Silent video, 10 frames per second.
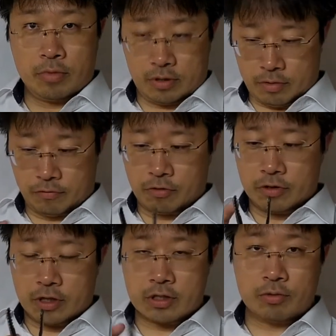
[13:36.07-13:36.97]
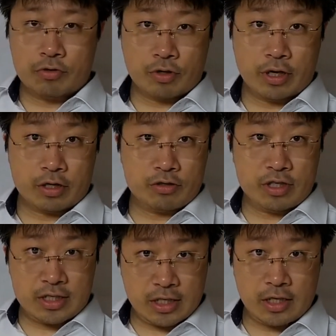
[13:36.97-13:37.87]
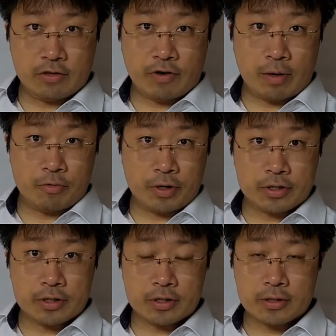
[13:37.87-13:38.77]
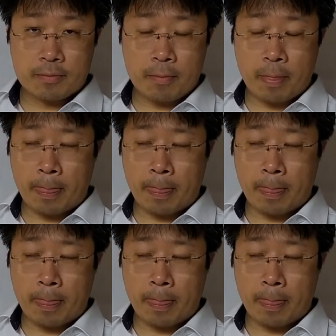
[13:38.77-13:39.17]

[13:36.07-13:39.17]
But of course, this one you can actually see the vibrations.